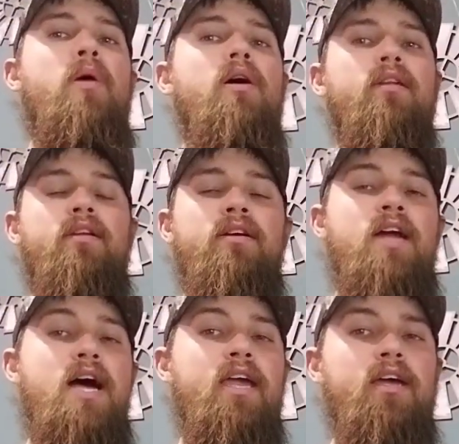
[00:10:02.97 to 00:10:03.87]
for part of
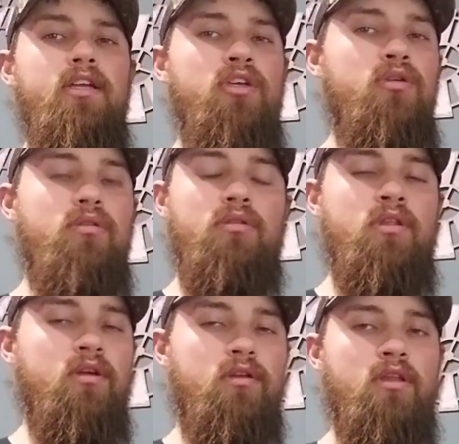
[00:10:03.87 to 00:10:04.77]
their diet,
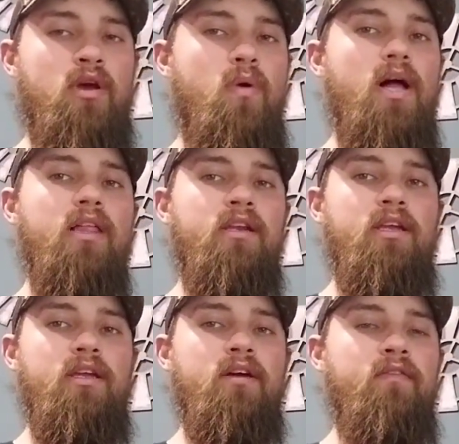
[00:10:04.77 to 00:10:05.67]
the
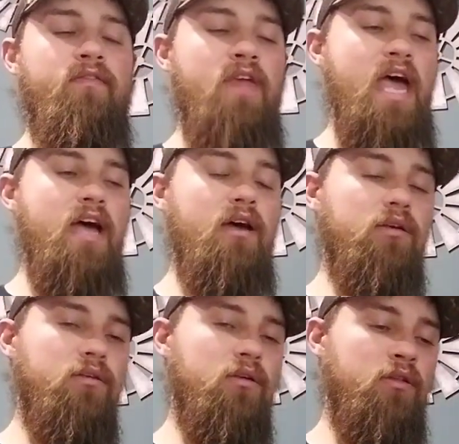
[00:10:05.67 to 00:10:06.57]
quality of
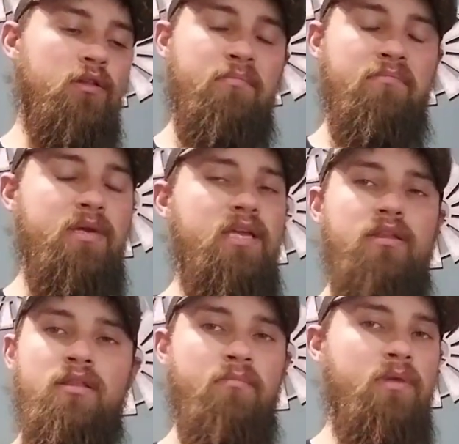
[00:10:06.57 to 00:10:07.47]
that the
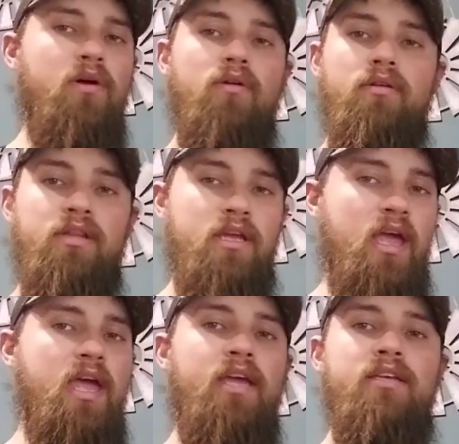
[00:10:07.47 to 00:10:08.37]
meat, the milk,
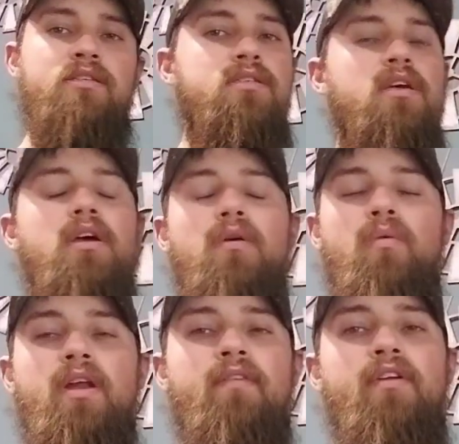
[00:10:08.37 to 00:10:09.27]
the eggs,
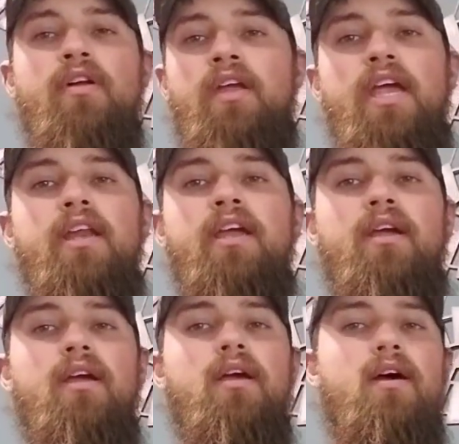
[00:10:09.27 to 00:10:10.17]
whatever you're
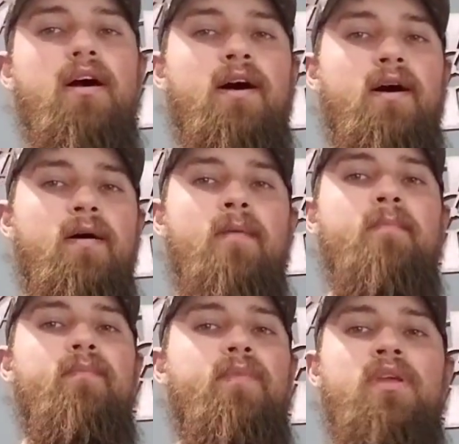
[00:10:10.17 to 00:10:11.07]
getting
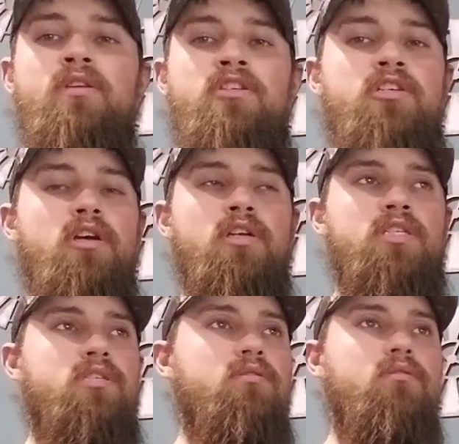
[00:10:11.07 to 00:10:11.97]
is
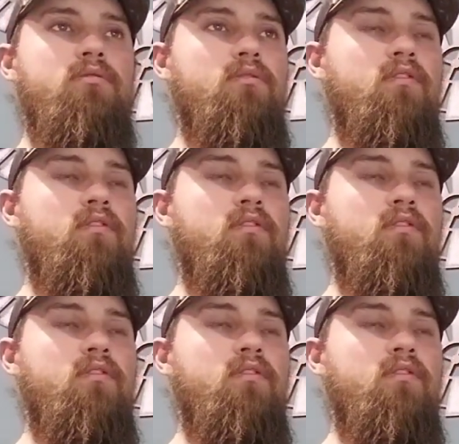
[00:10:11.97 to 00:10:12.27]
just